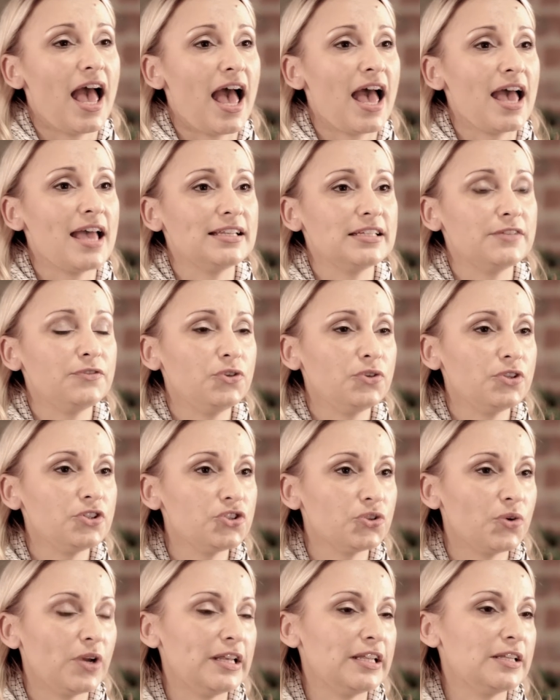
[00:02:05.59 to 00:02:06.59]
And if you
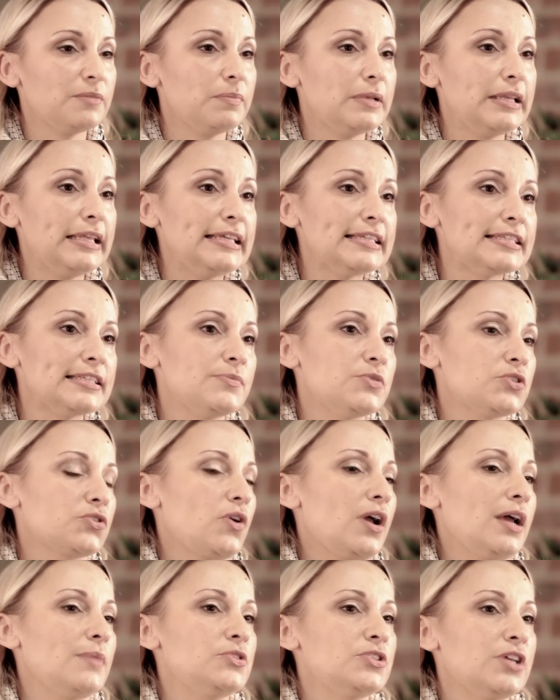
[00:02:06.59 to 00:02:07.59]
enjoyed it, please
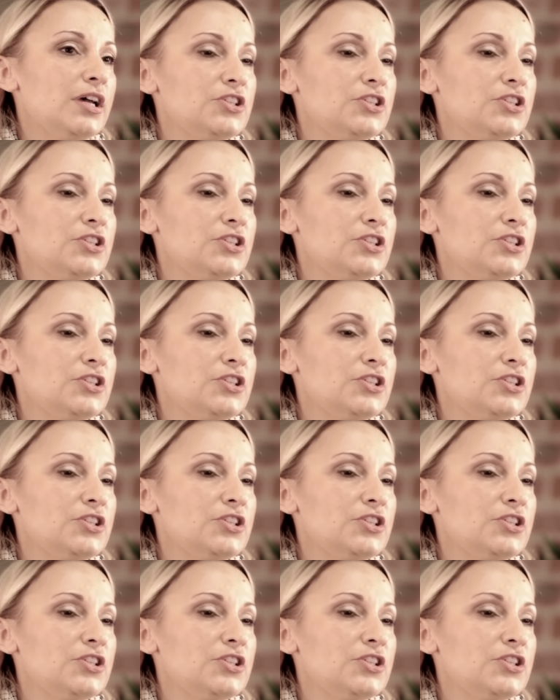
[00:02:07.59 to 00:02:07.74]
subscribe to